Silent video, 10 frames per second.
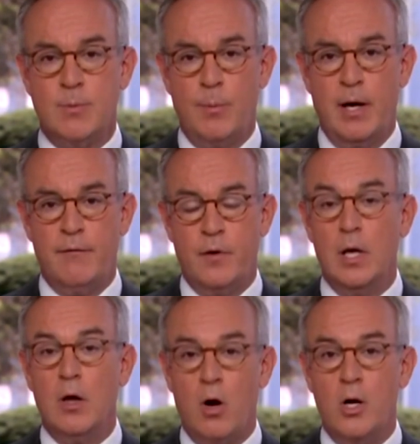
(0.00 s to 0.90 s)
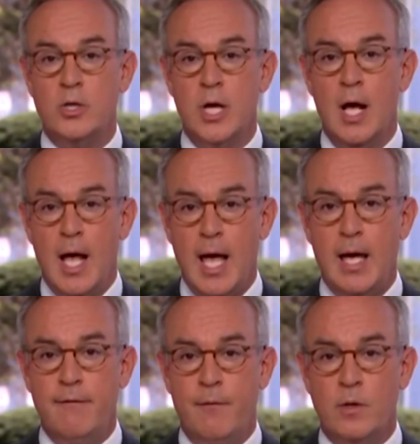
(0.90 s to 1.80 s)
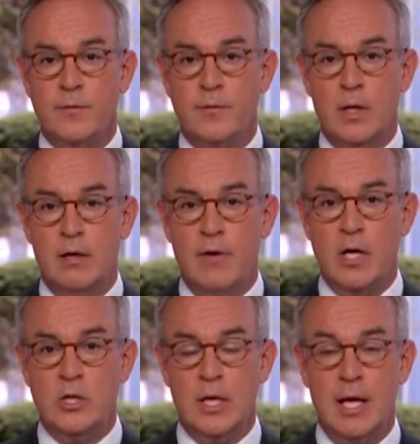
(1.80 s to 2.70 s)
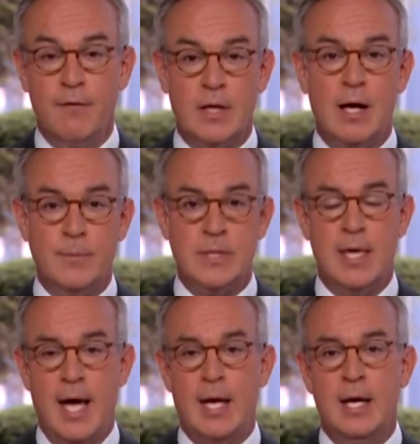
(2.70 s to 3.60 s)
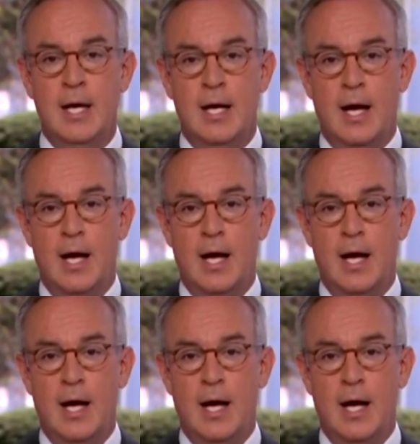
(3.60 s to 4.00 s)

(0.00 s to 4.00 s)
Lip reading: is prepared for a large and forceful intervention if it comes to that.